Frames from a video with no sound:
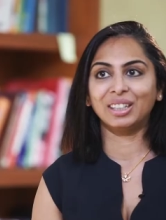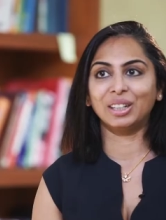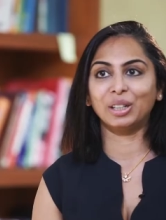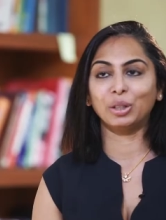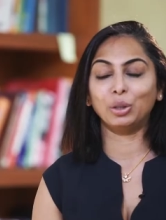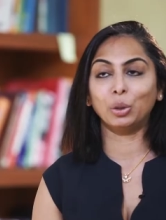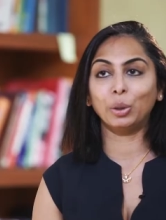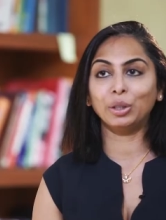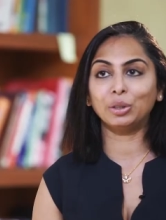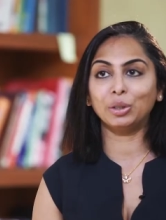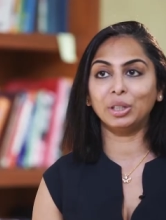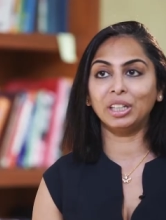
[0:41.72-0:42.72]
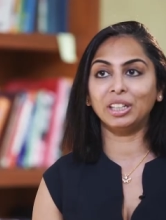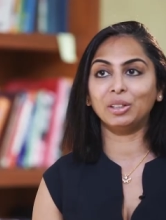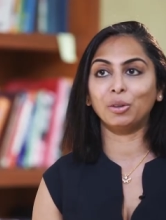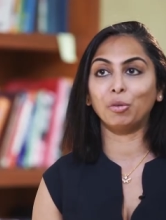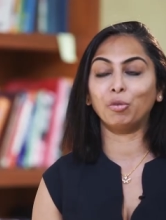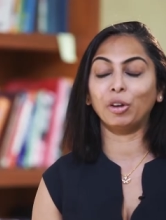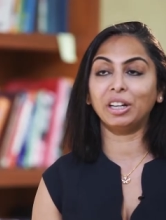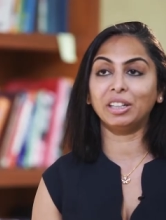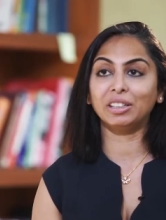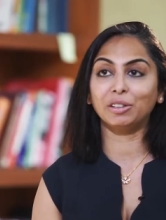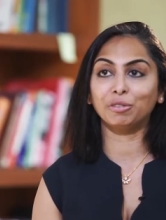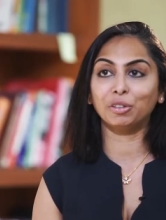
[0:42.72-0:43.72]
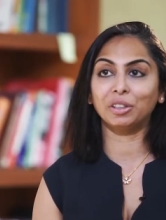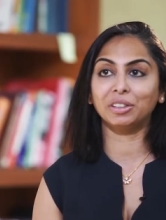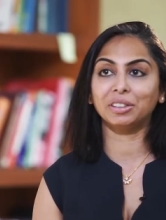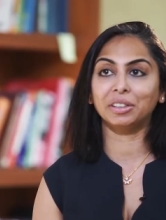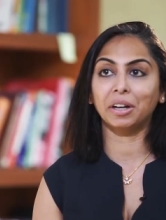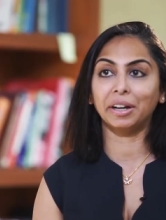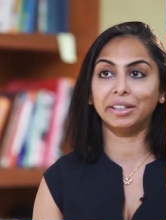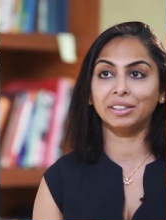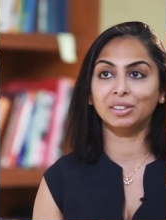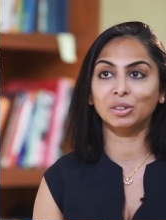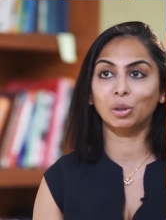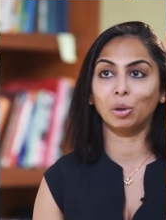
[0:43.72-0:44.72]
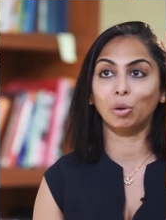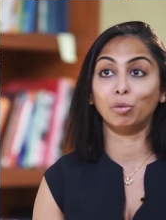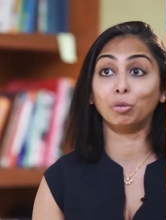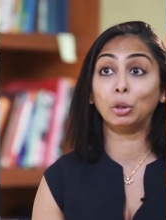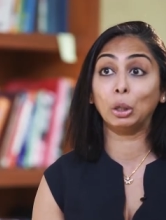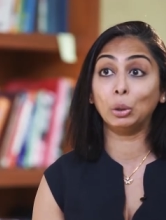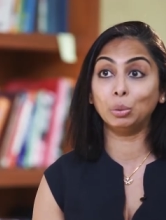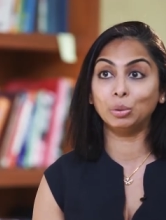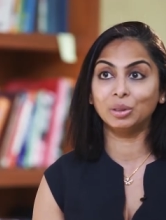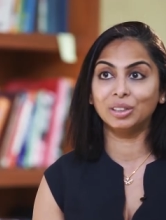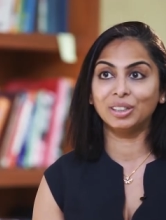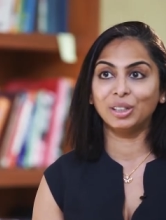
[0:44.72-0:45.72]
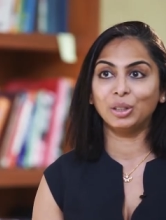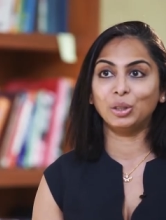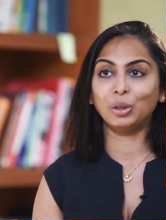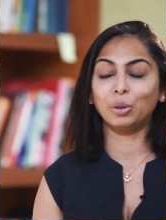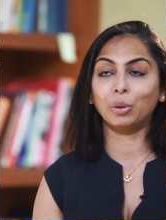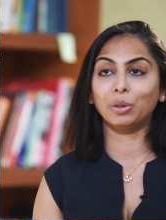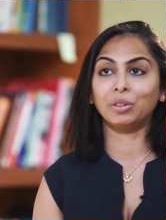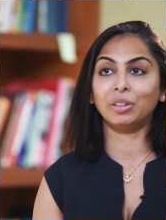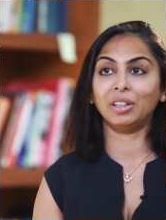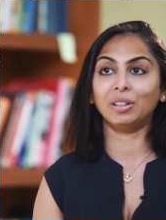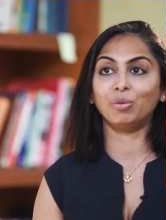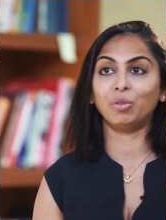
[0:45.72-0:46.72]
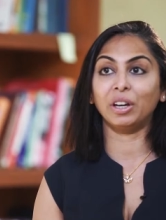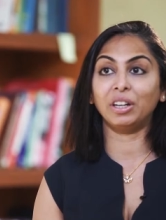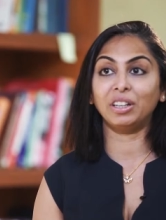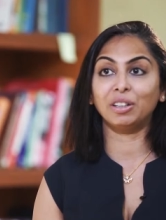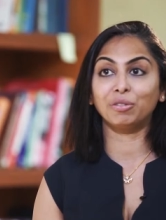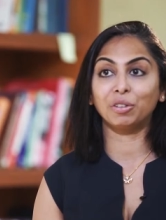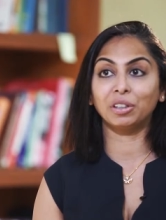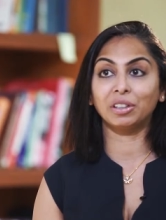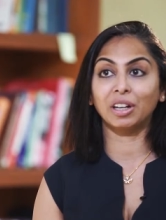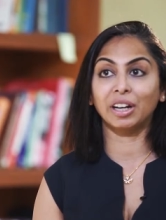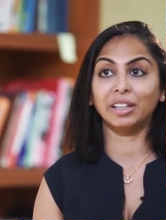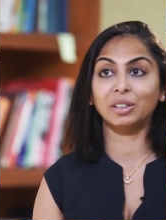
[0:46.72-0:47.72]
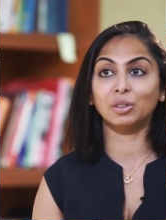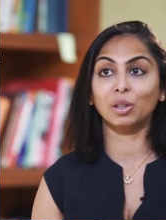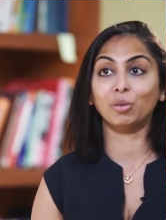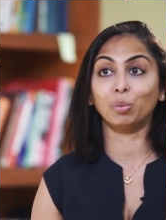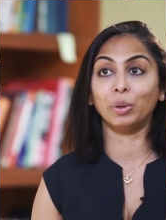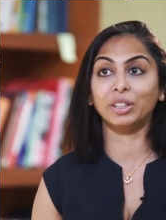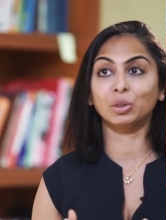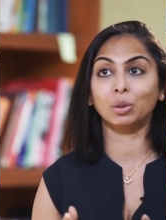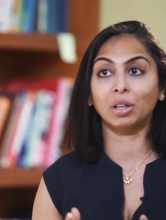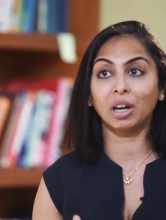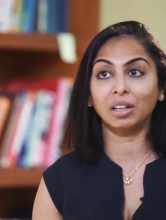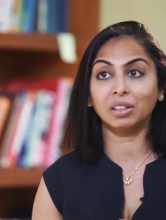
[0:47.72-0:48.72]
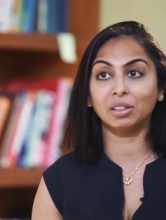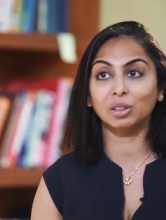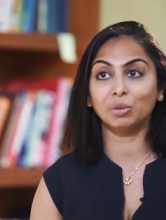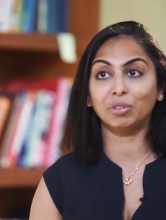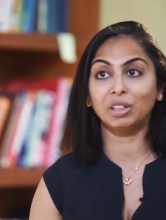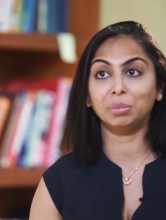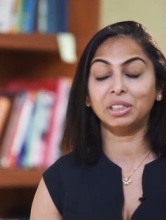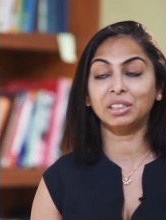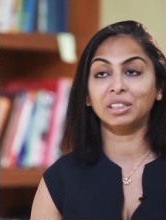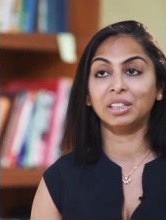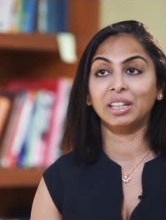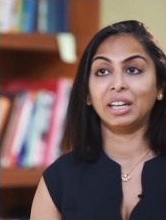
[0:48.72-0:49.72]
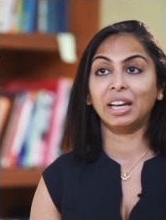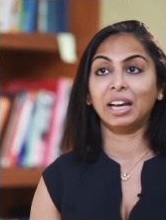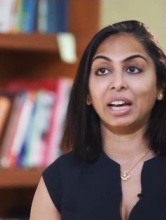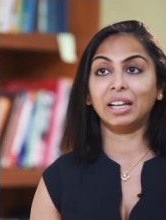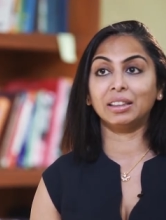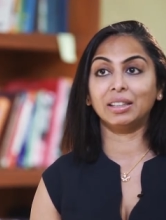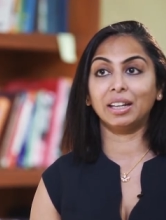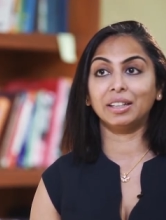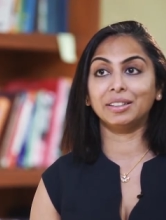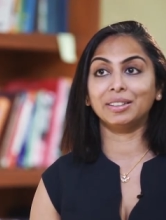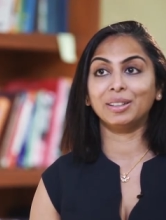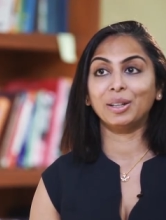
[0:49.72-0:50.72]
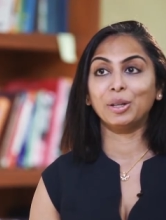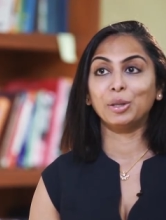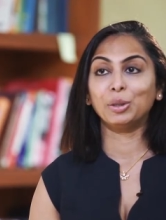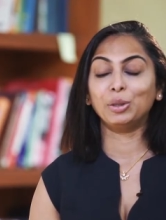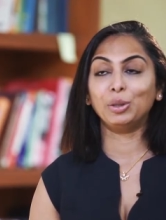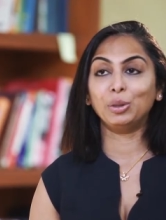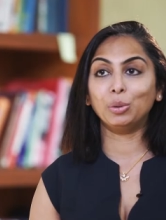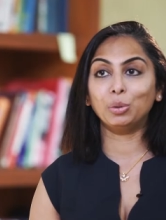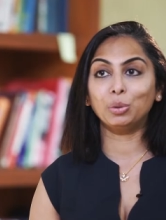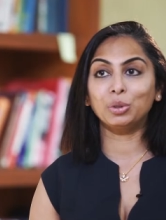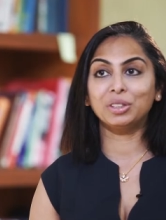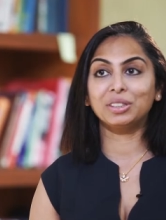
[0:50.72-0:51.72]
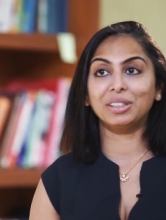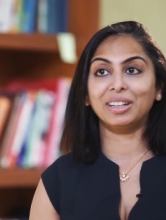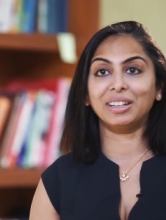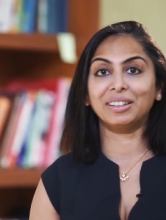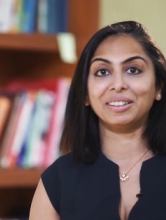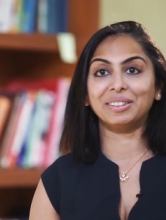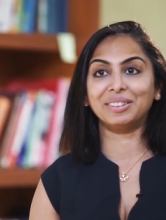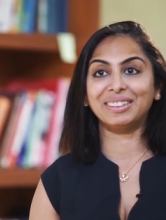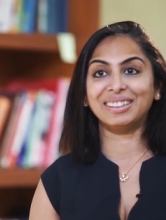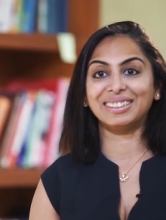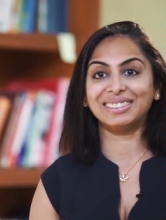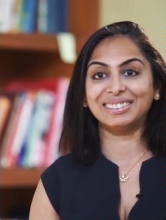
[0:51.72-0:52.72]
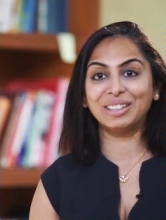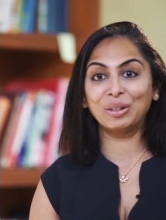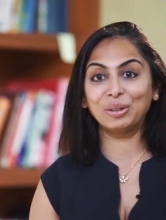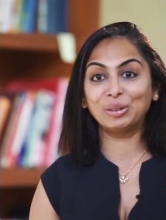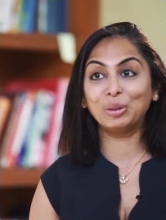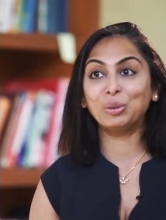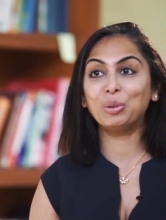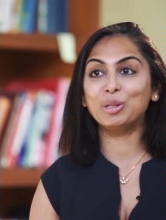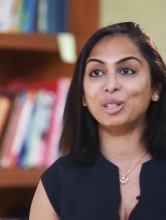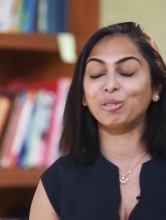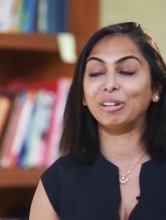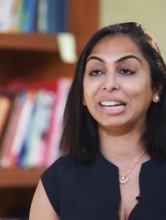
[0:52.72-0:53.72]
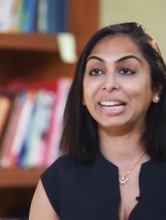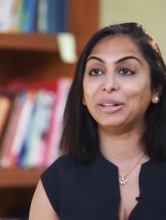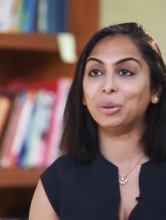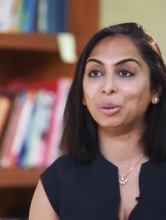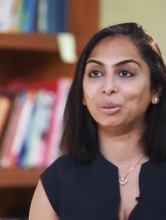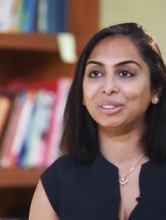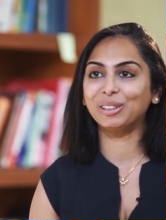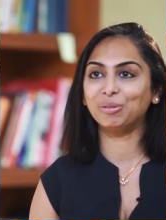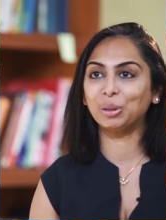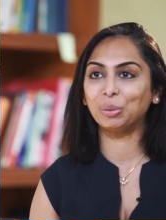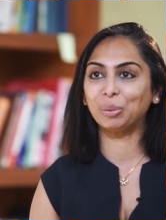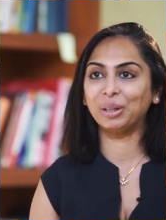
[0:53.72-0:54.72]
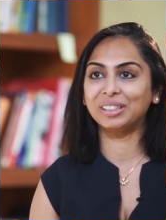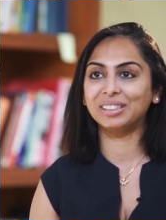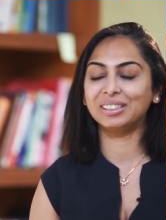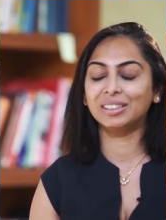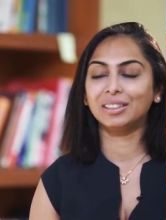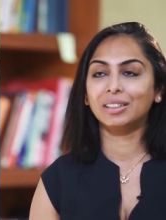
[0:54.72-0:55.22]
uh, you're going to need very different kinds of glue. You're going to need very different kinds of ways to cut this filament and then use uh, uh the rules of Lego if you want